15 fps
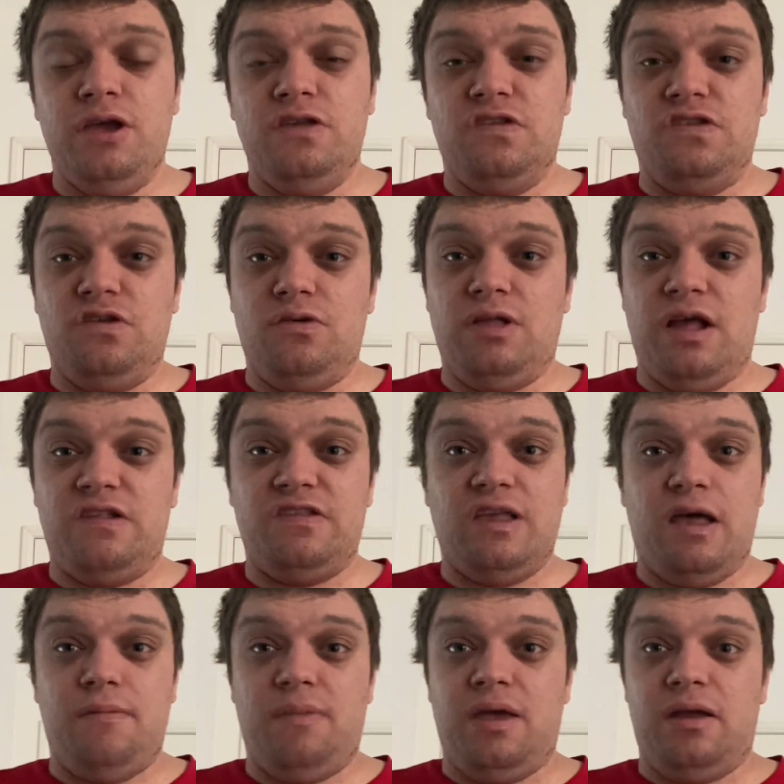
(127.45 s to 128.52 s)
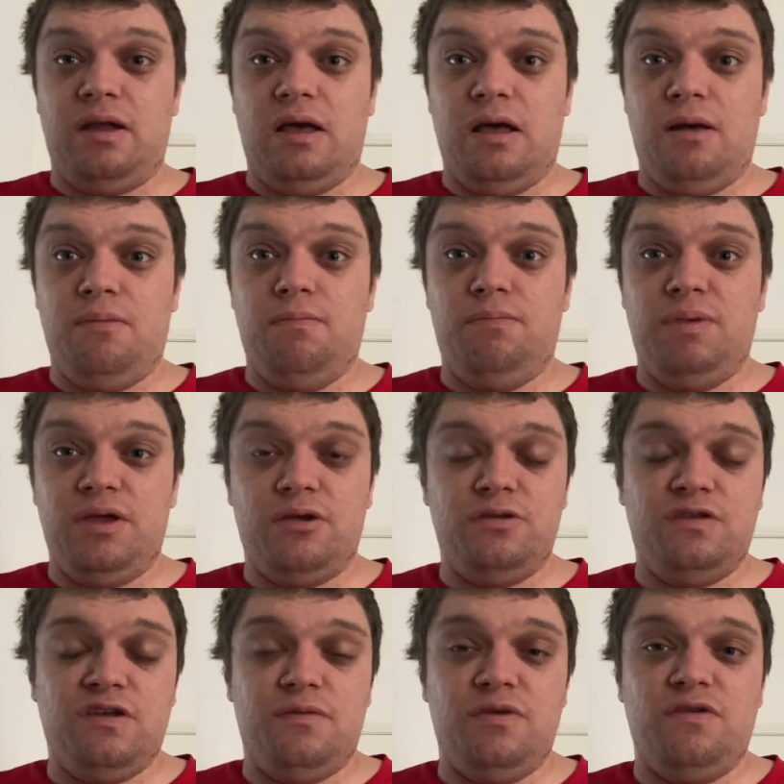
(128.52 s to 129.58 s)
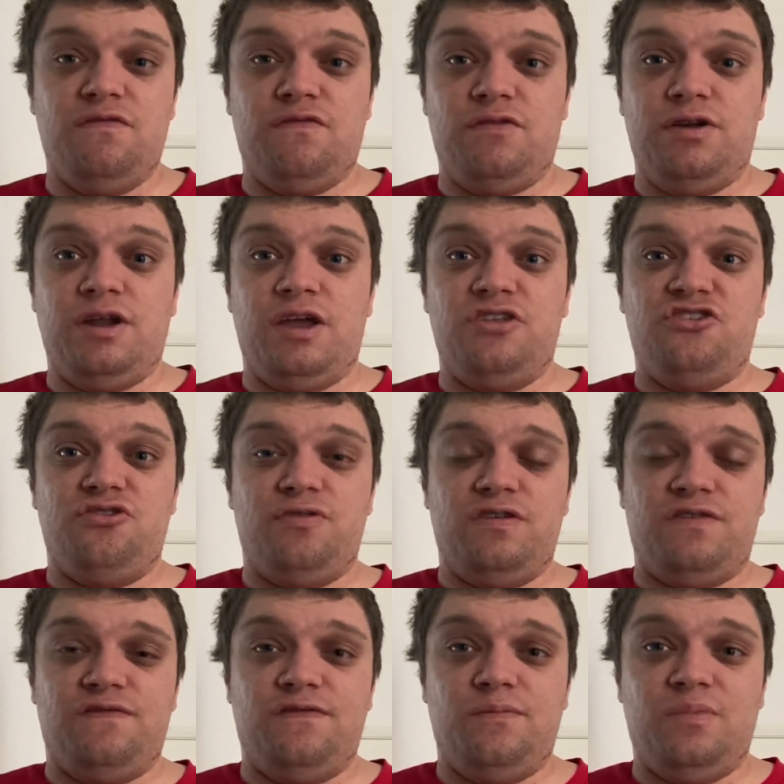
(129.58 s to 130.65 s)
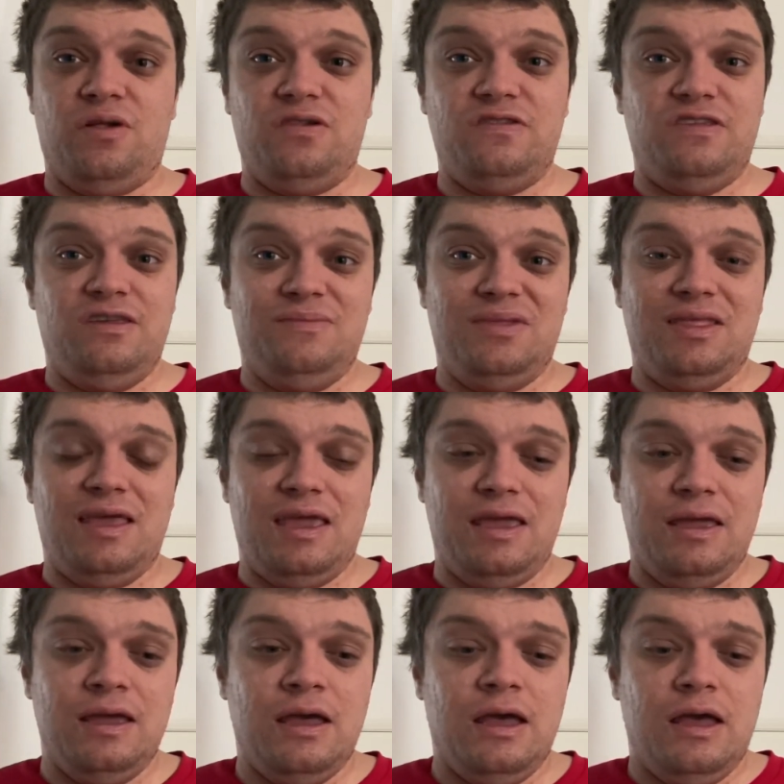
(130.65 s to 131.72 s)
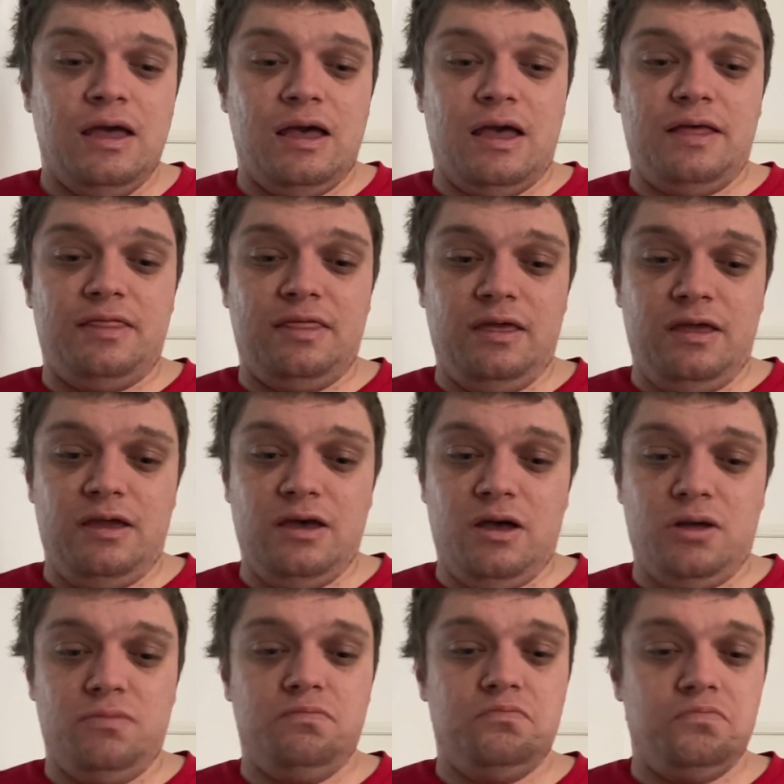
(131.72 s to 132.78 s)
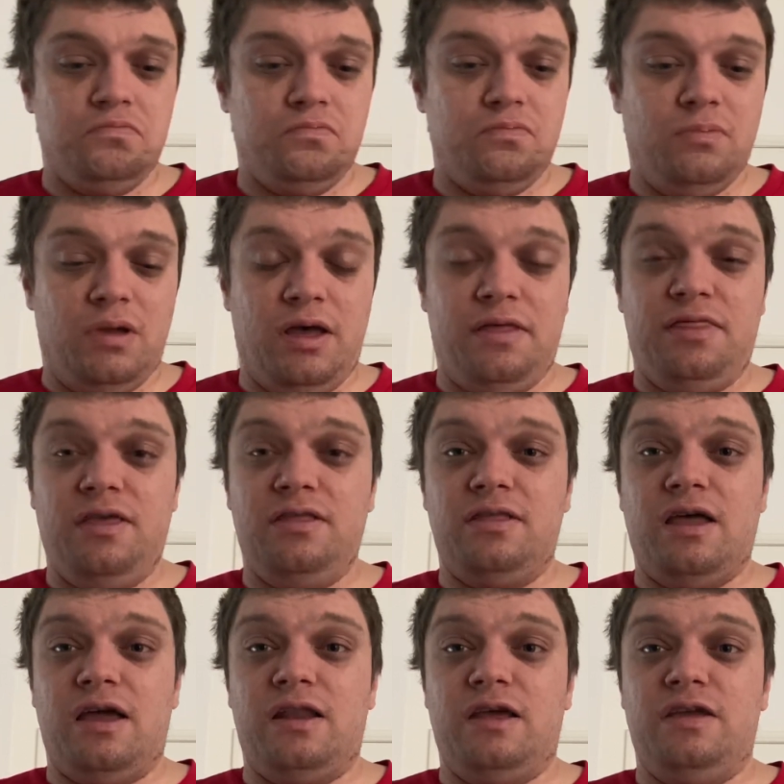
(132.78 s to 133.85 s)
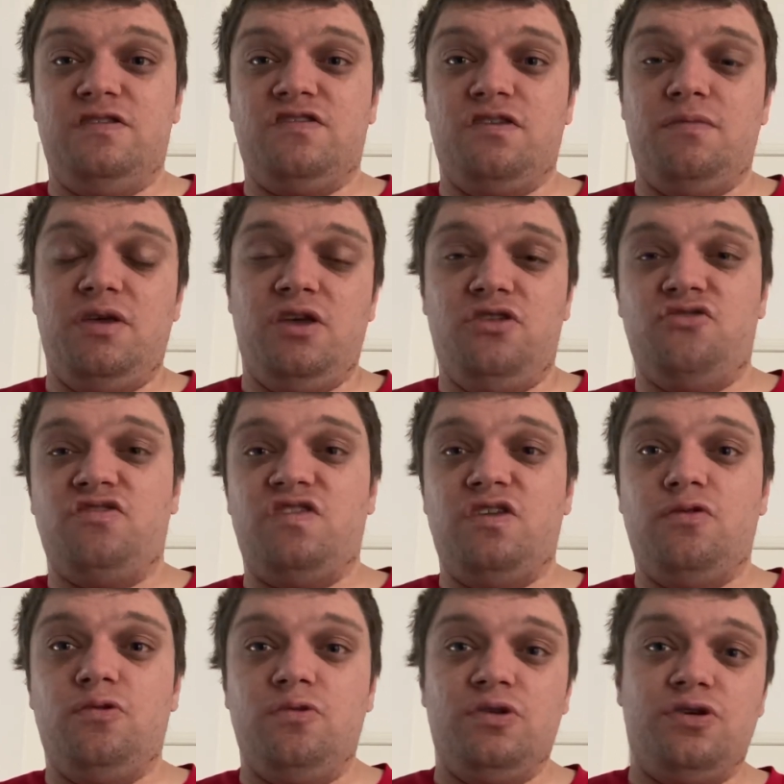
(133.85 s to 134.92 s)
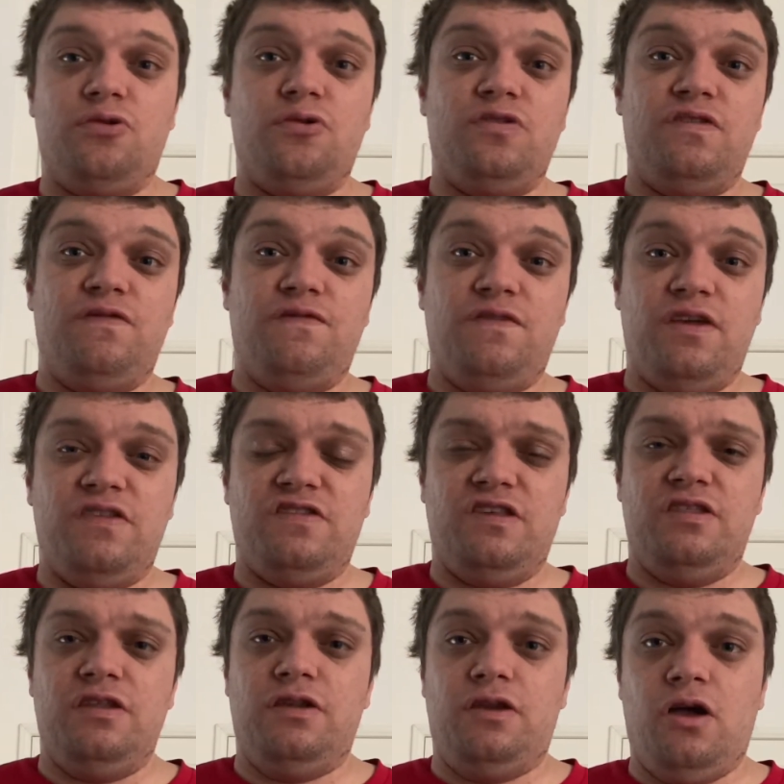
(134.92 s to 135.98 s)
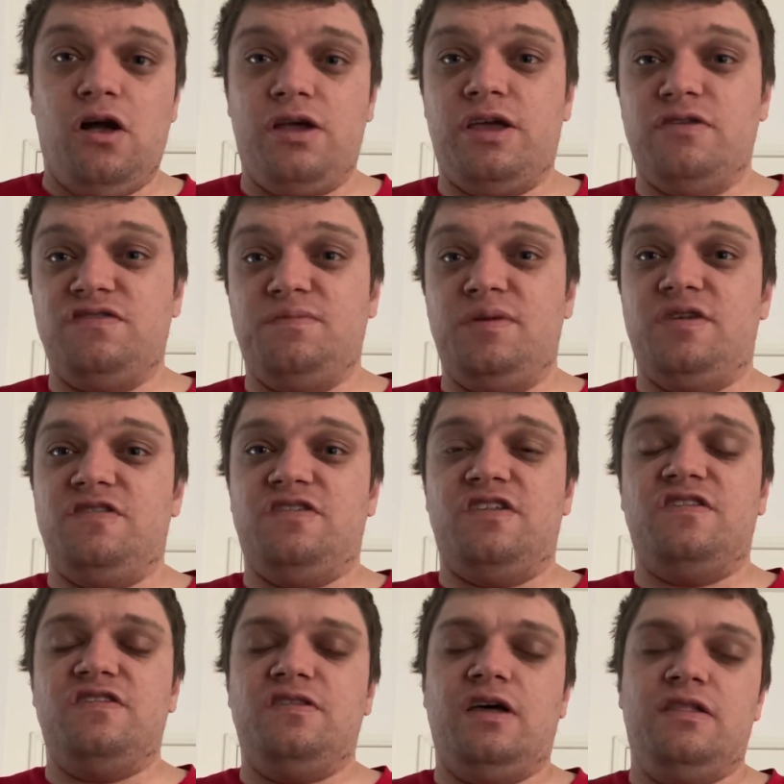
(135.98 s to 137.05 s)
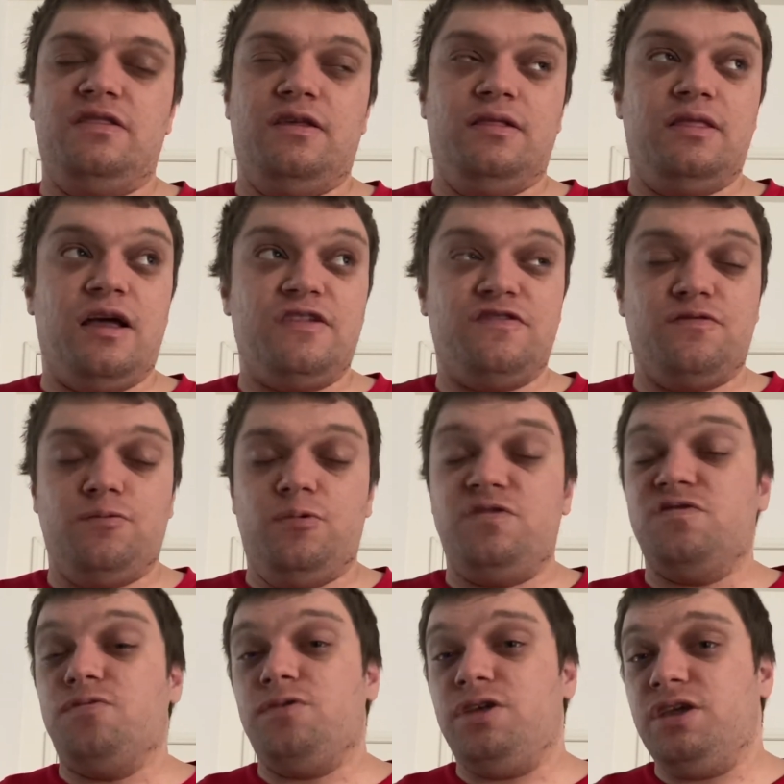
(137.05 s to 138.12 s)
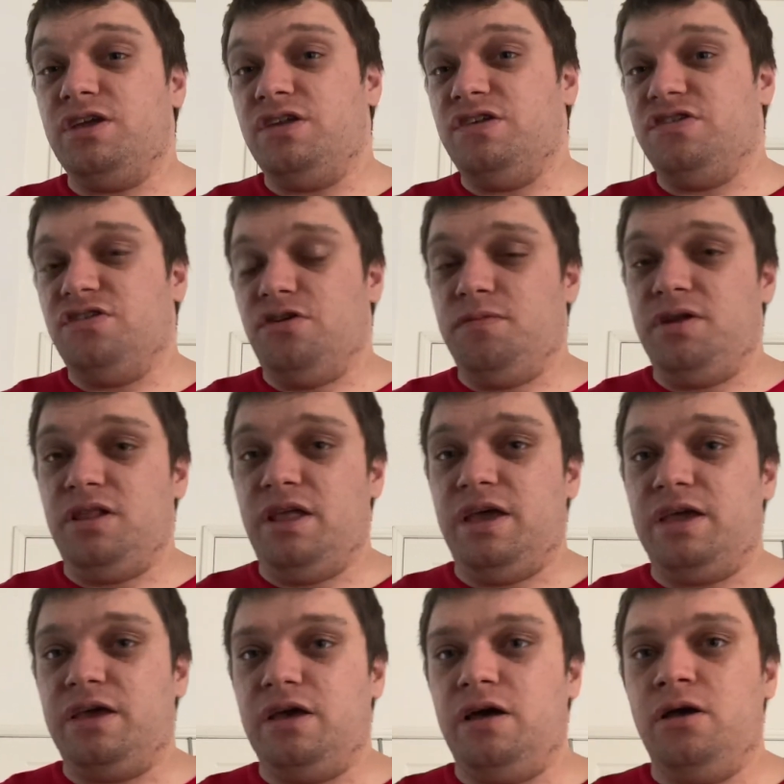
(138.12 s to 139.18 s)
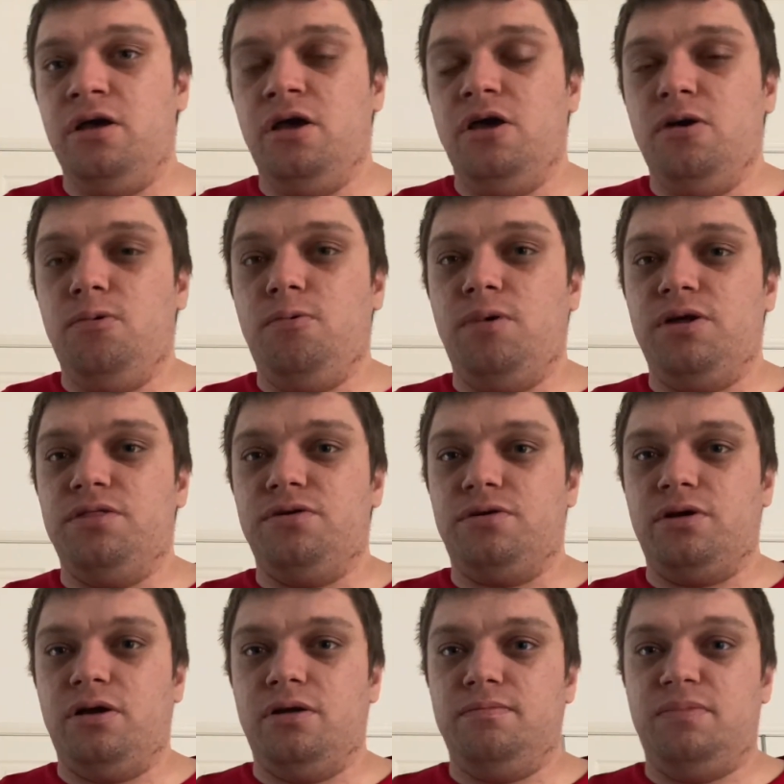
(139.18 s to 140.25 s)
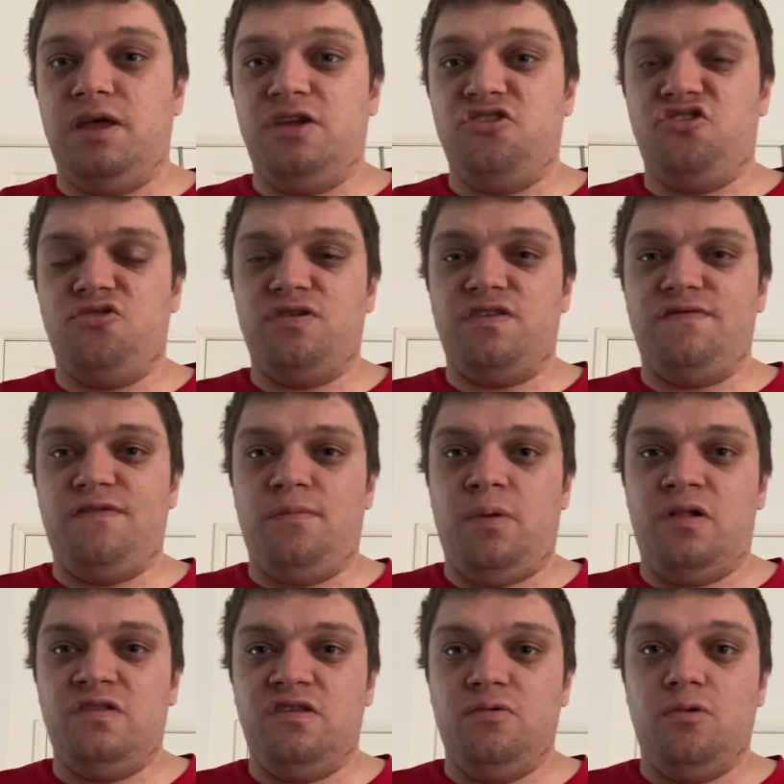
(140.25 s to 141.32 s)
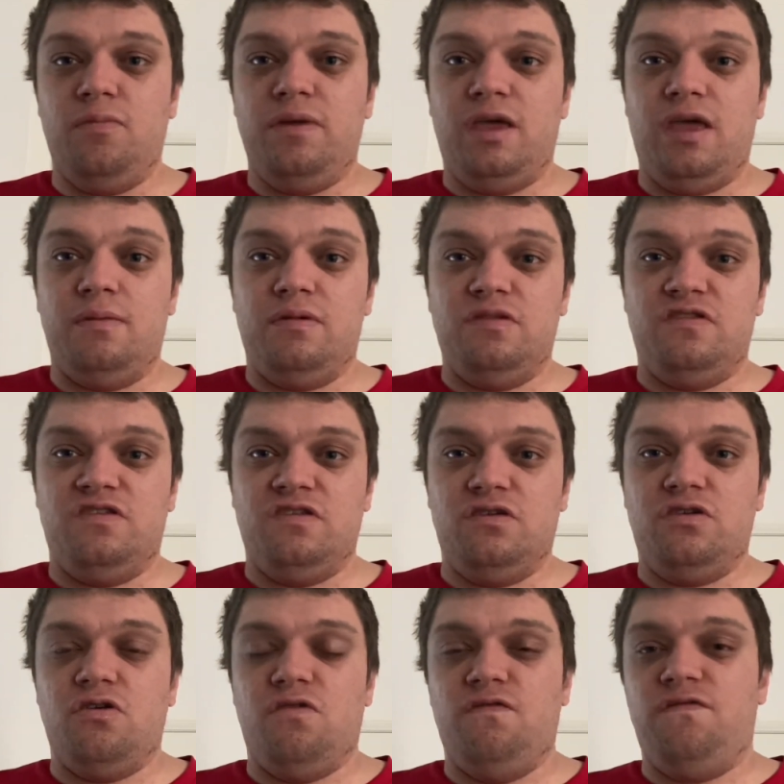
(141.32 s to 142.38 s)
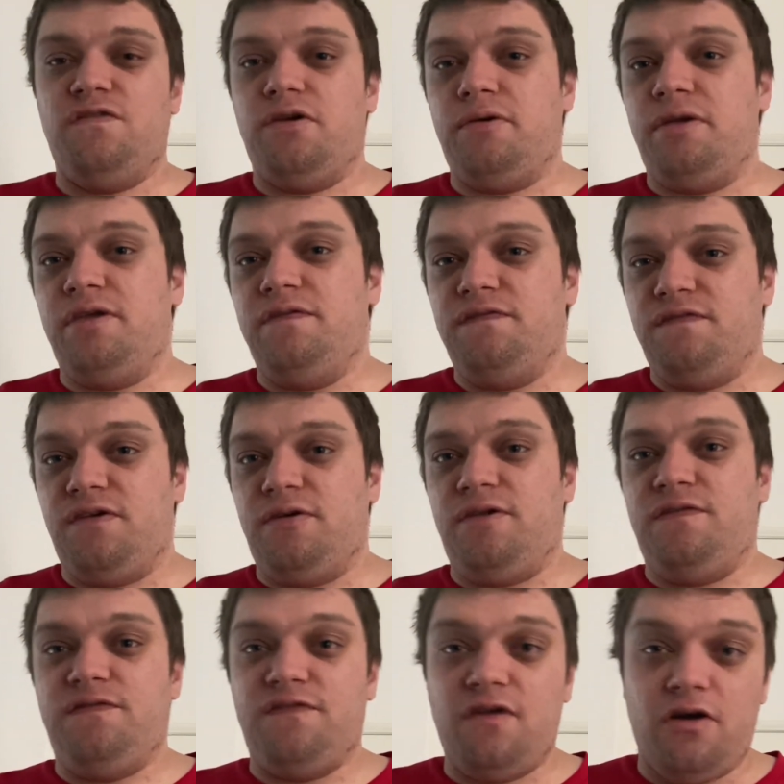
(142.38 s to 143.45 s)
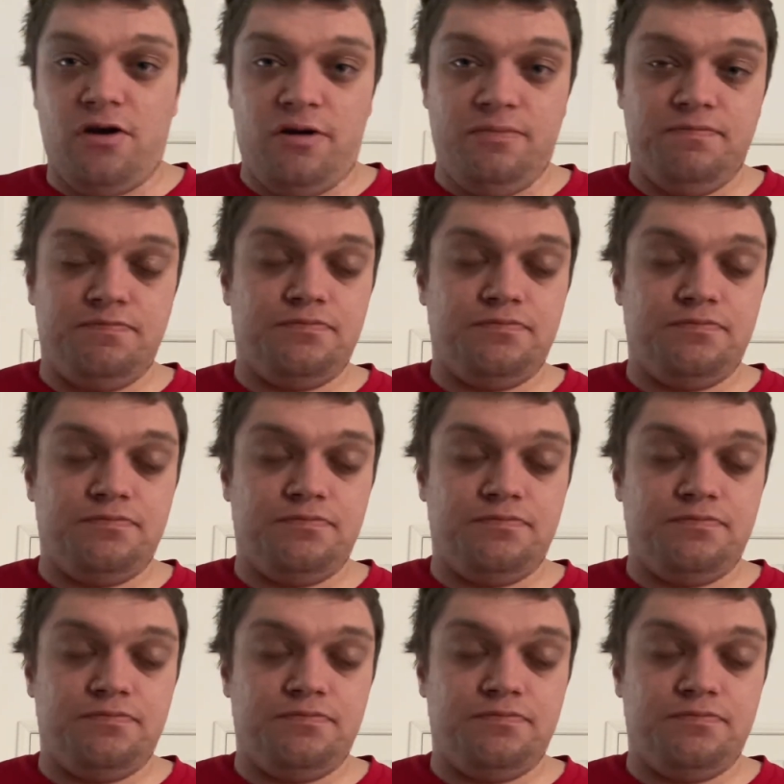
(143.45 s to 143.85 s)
So that's that, man. A big W for Nigeria's football team. They, I think that it's going to be interesting who they're going to face in the knockouts, because that's what's really going to determine like whether Nigeria's football team will be able to go very, very far,